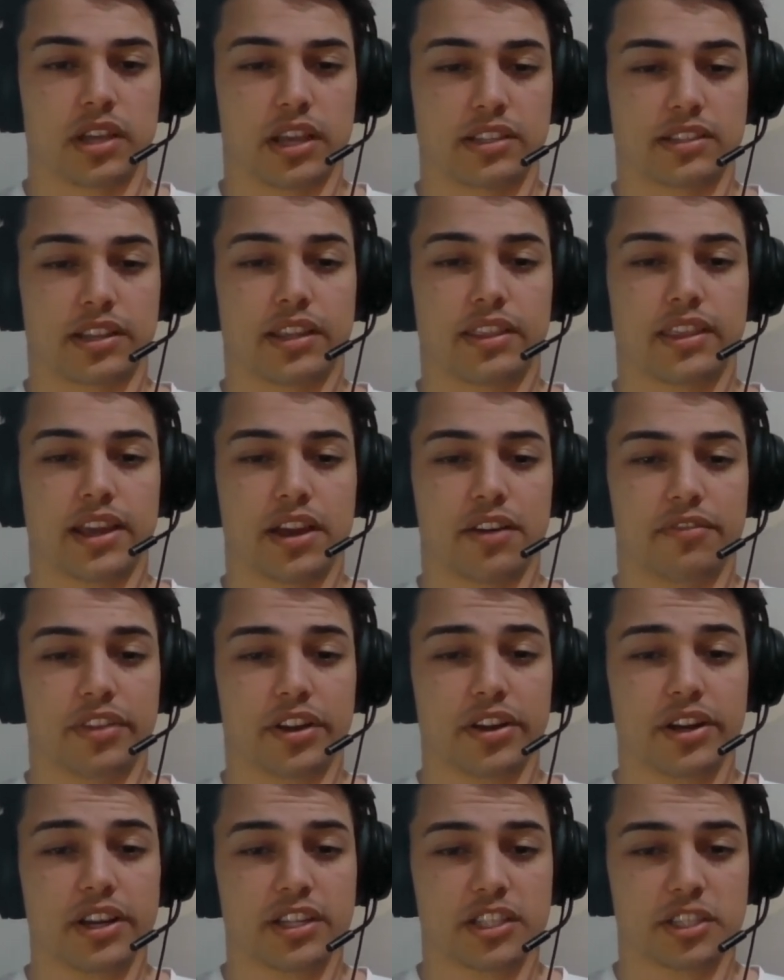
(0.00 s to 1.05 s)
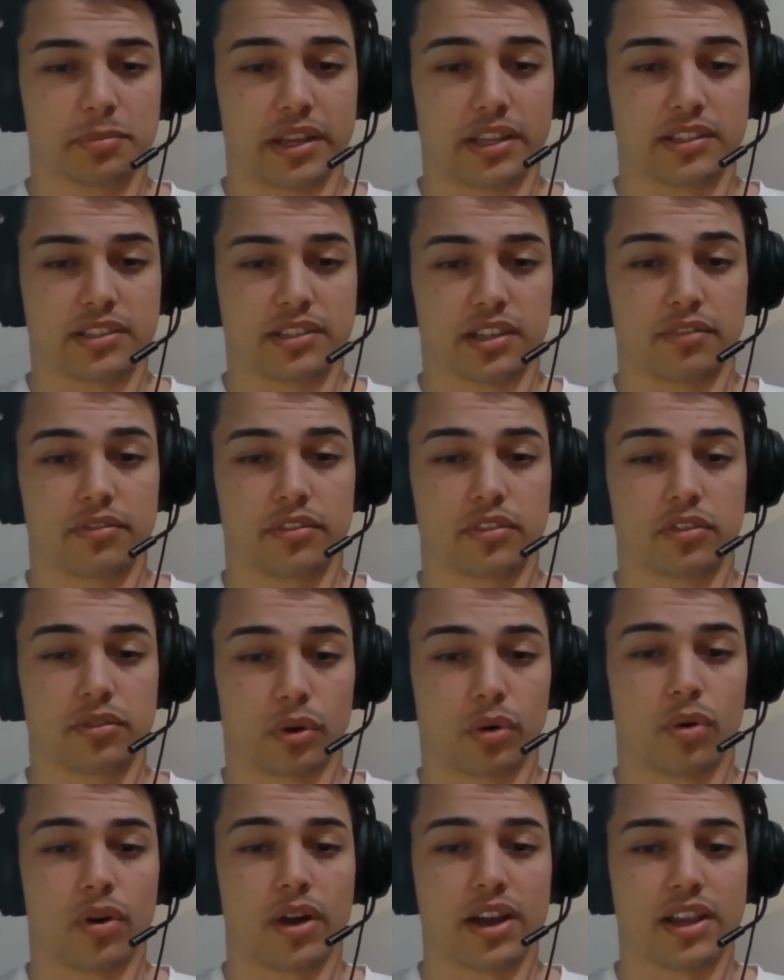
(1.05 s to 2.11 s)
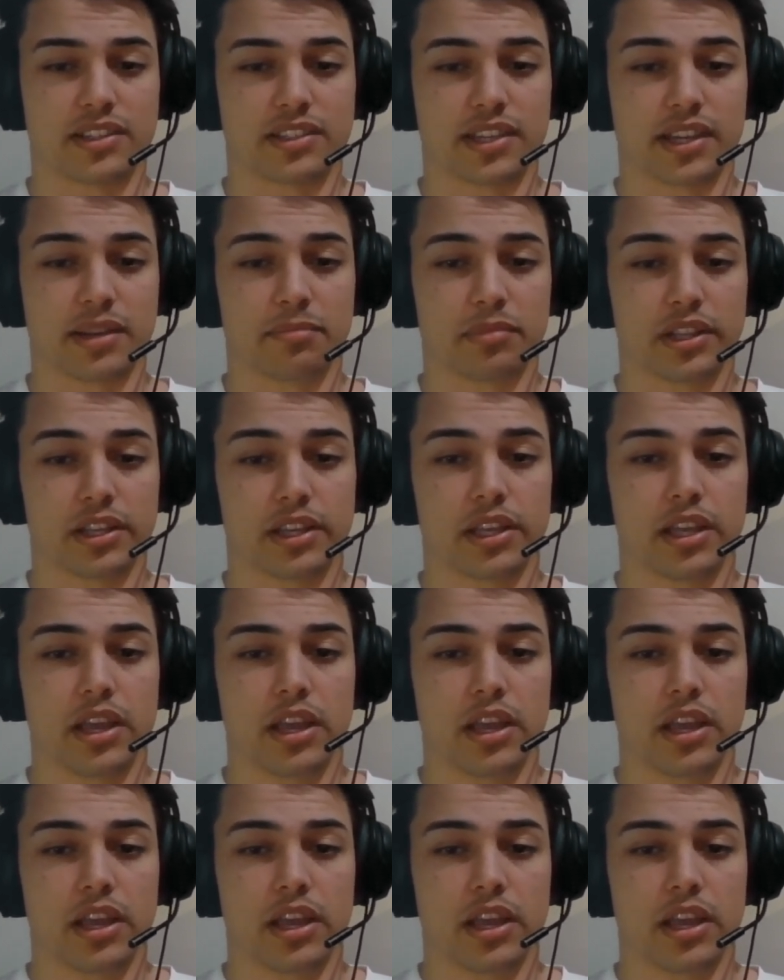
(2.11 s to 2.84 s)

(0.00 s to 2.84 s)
is that they are very expensive, require assembly,